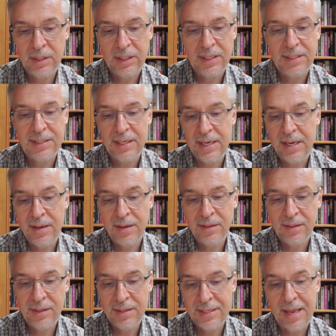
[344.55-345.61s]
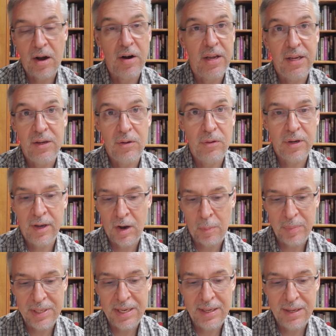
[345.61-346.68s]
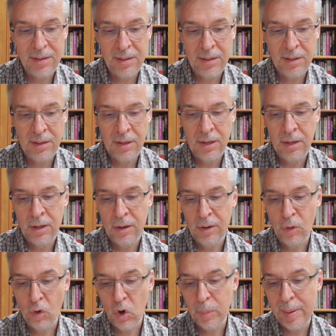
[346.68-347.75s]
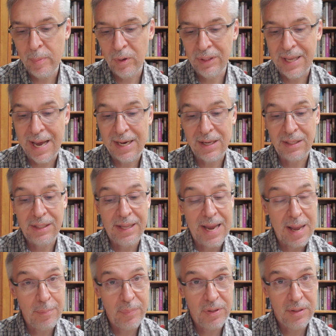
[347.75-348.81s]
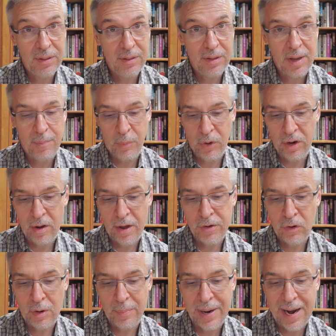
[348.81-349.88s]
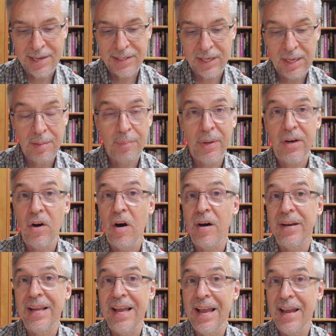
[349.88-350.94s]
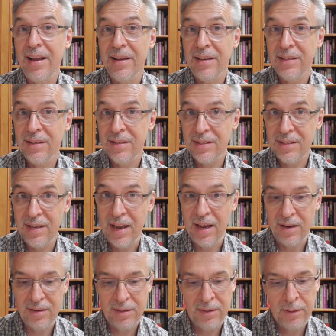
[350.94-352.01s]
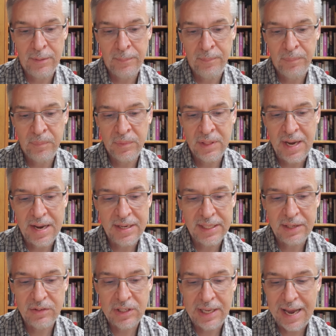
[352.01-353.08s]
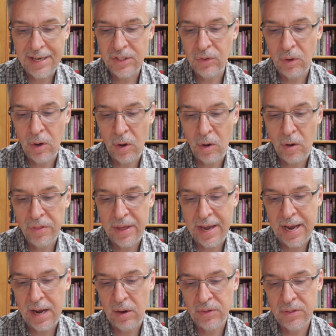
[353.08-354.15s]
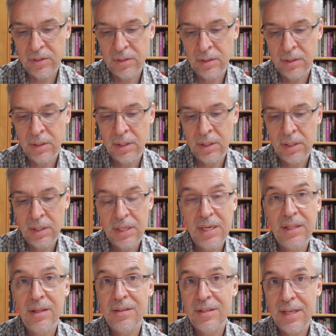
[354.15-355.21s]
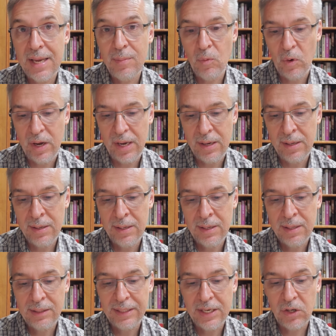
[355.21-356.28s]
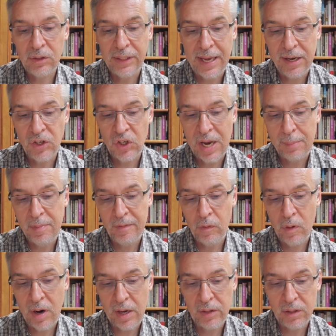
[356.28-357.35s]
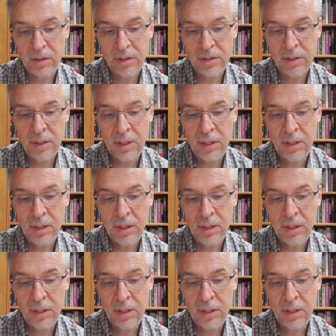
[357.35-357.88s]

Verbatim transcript: A city set on a hill, cannot be hidden, nor do people light a lamp and put it under a basket, but on a stand. And it gives light to all the house. In the same way, let your light shine before others,